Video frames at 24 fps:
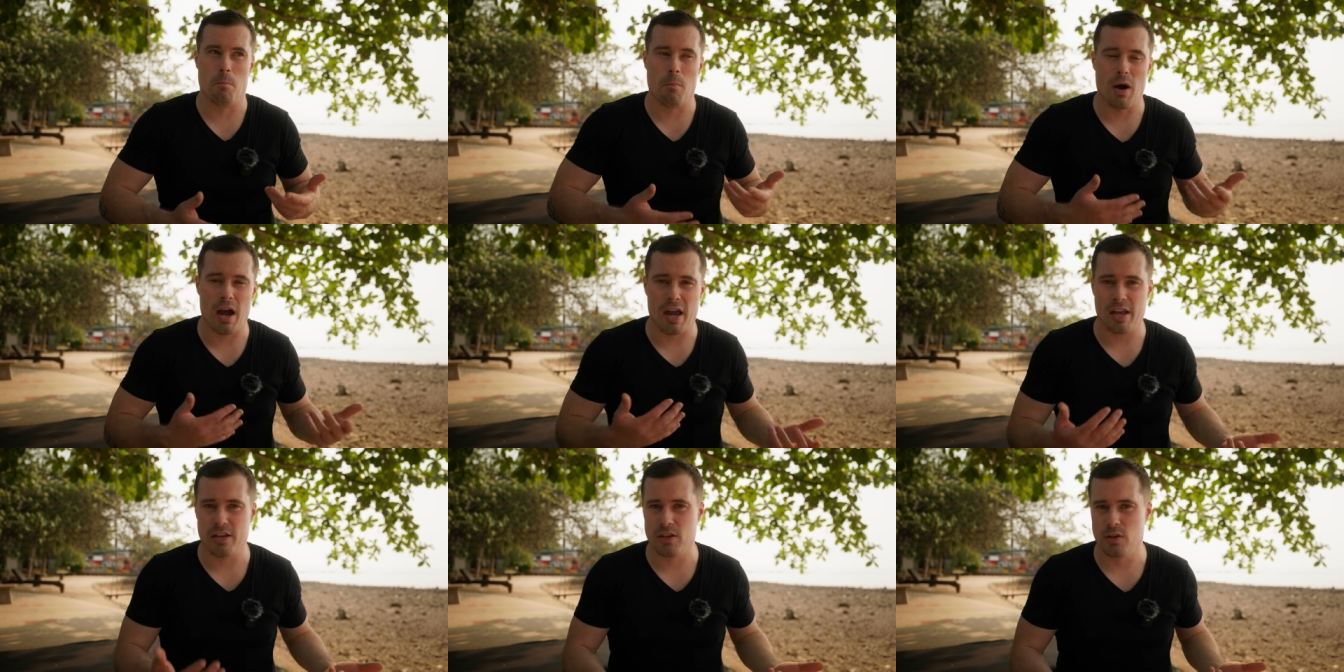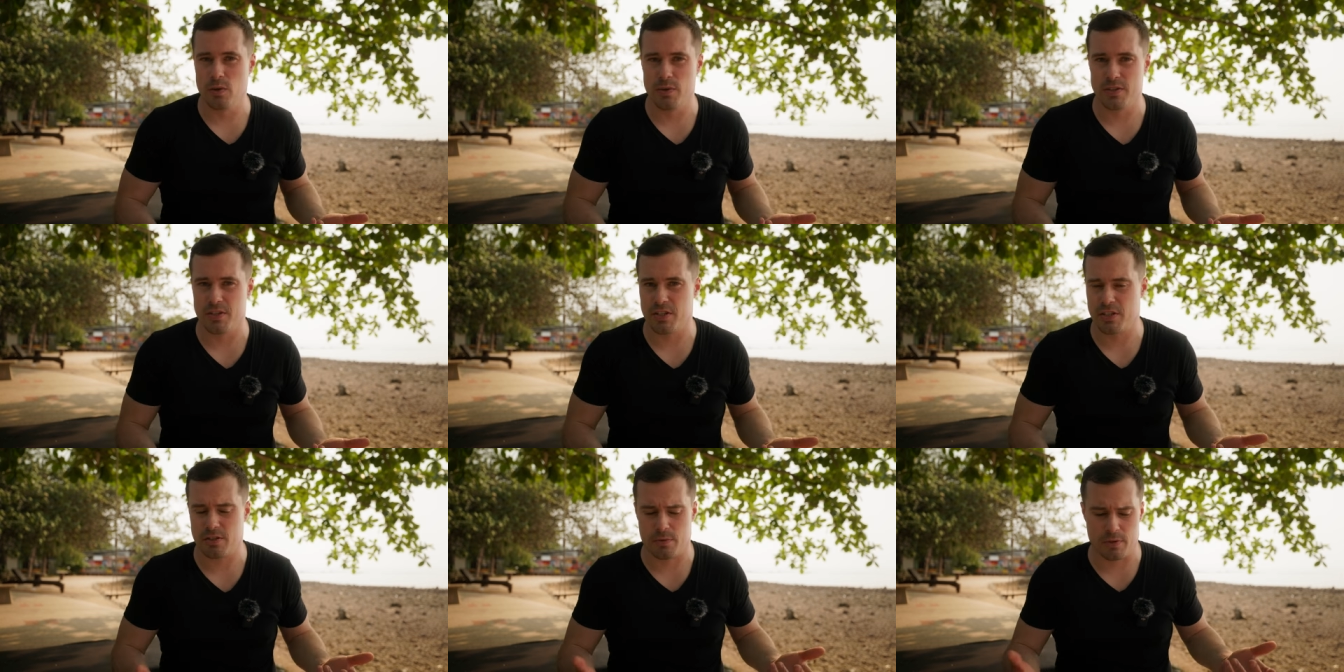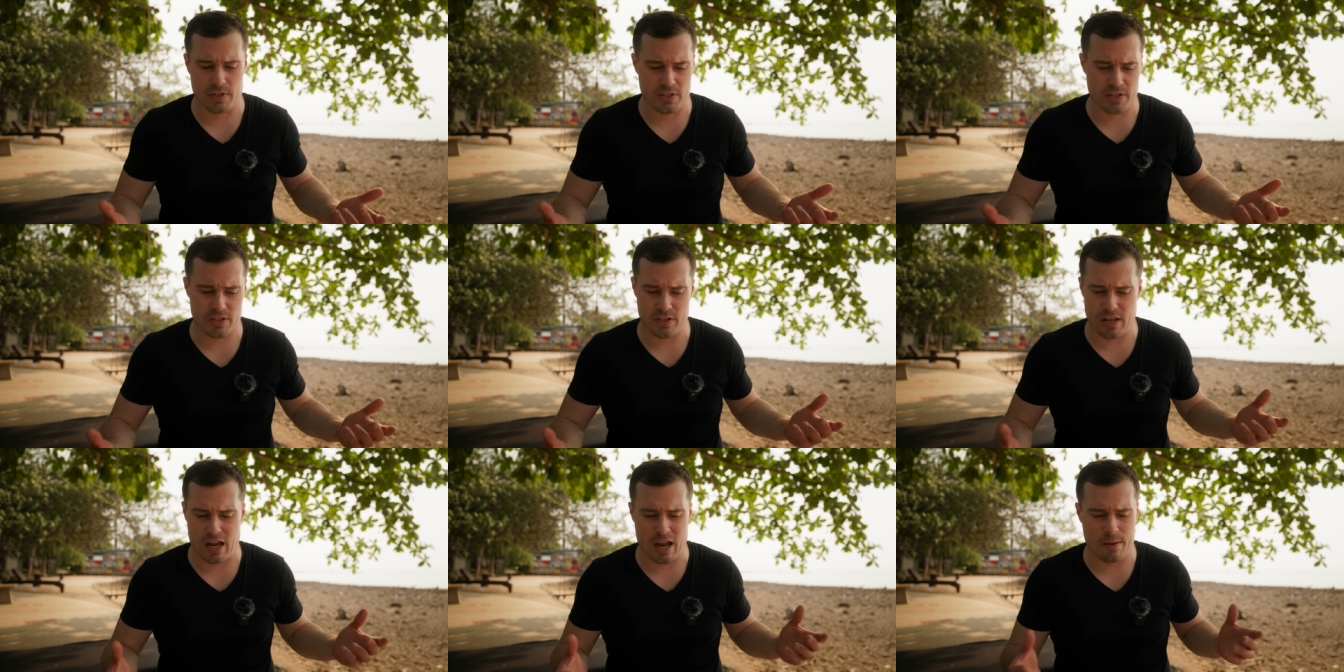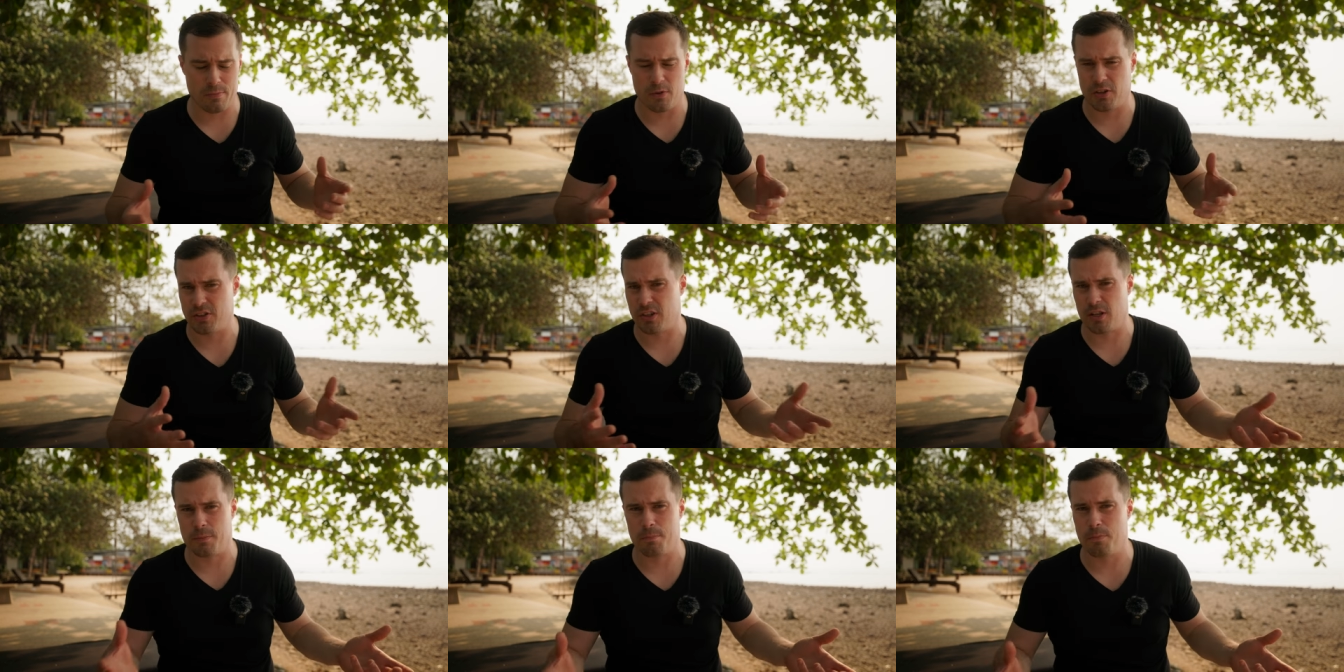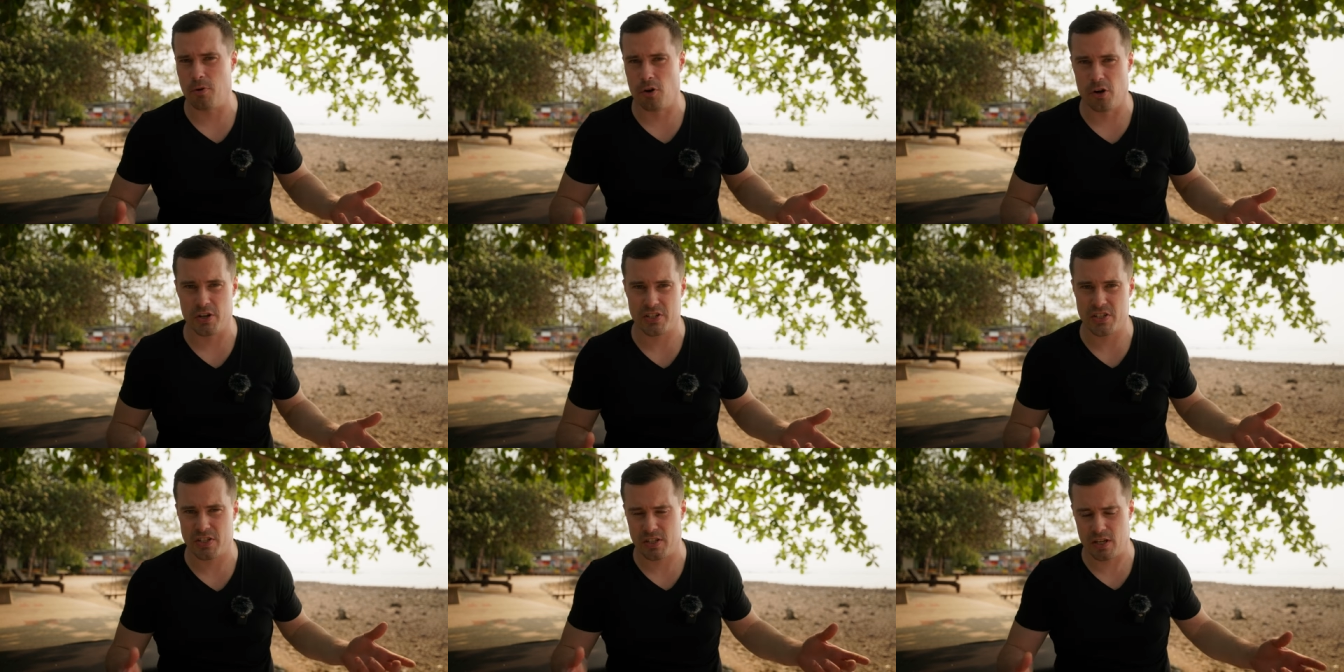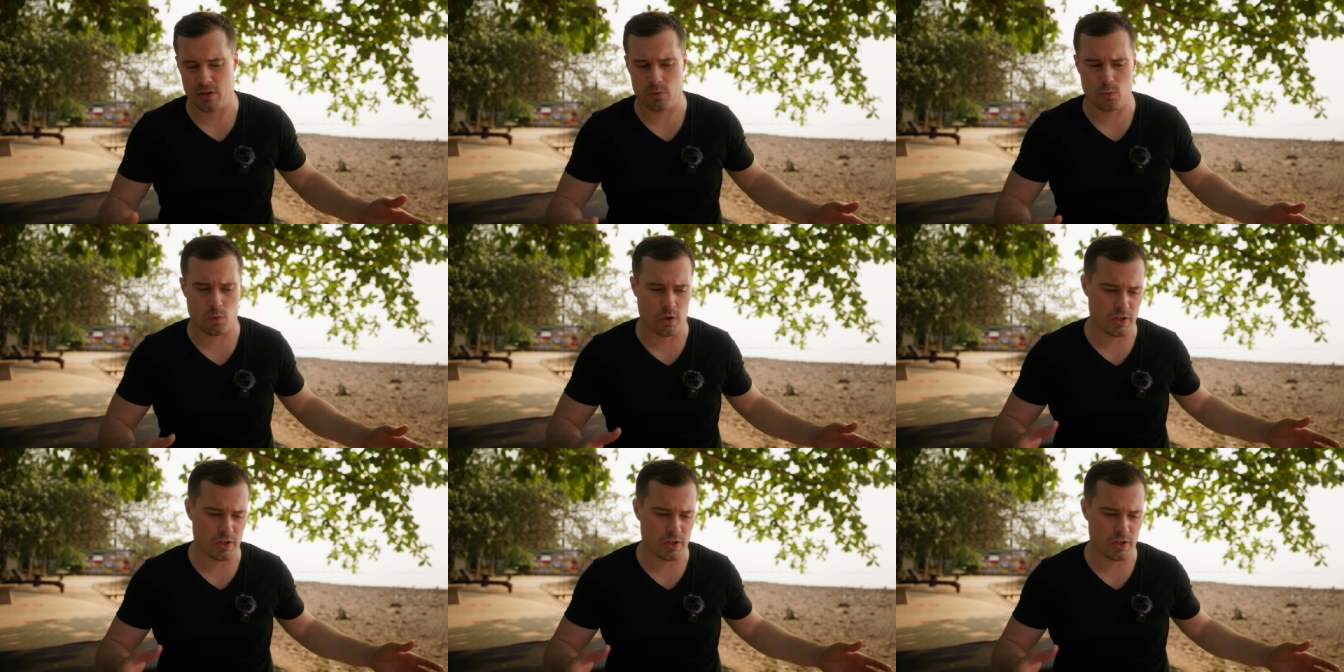my users, because I'm not the person that